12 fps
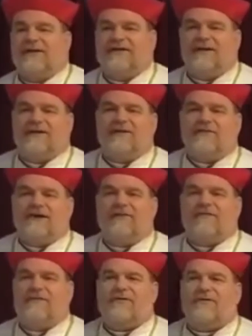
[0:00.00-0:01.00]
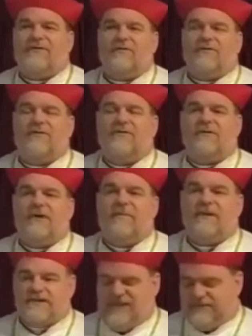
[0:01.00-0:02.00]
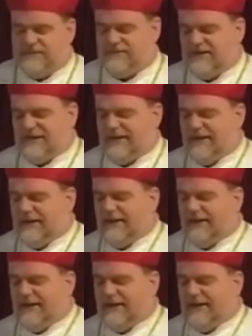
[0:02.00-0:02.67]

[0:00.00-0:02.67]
Father Pfeiffer to the episcopacy